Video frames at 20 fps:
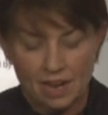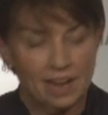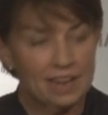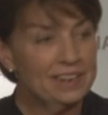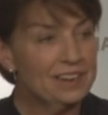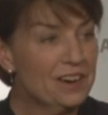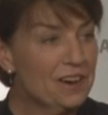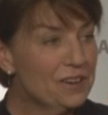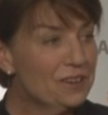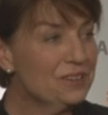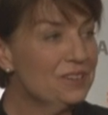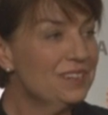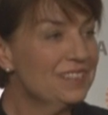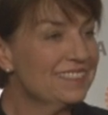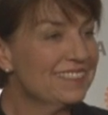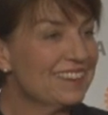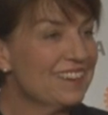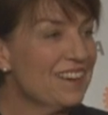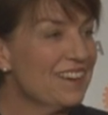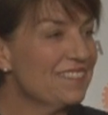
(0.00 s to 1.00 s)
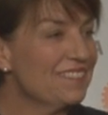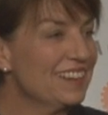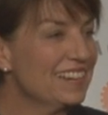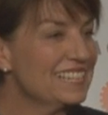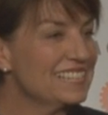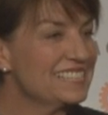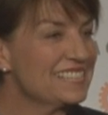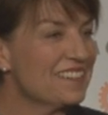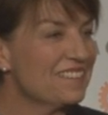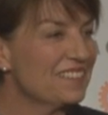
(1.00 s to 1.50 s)
I know that I
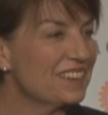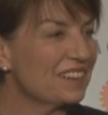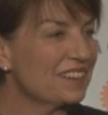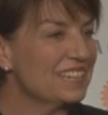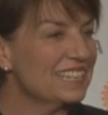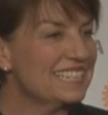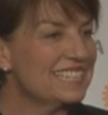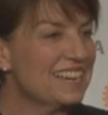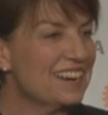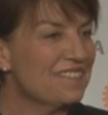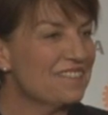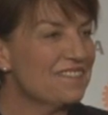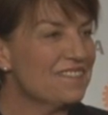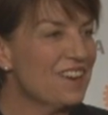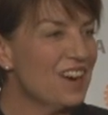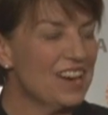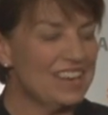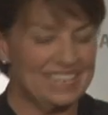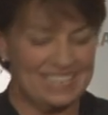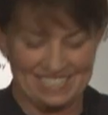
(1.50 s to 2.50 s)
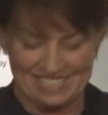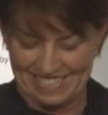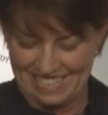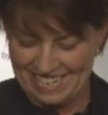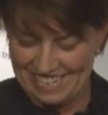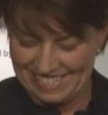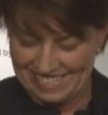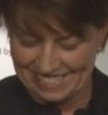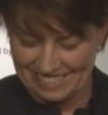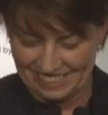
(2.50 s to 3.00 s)
face a very tough fight at the
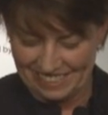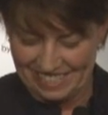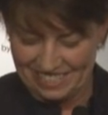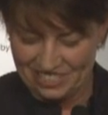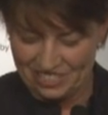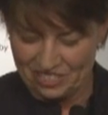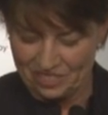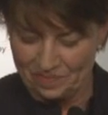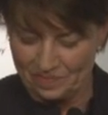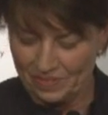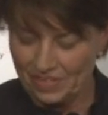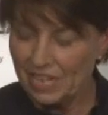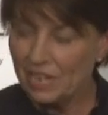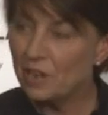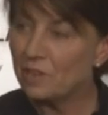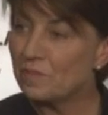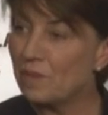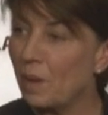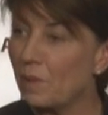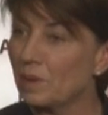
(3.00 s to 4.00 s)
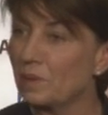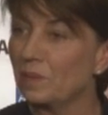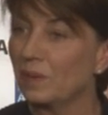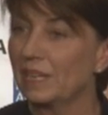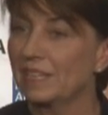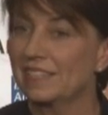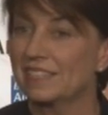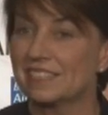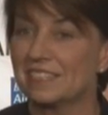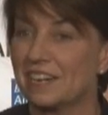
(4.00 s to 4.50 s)
next election,
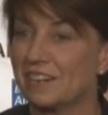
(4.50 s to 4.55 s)
probably the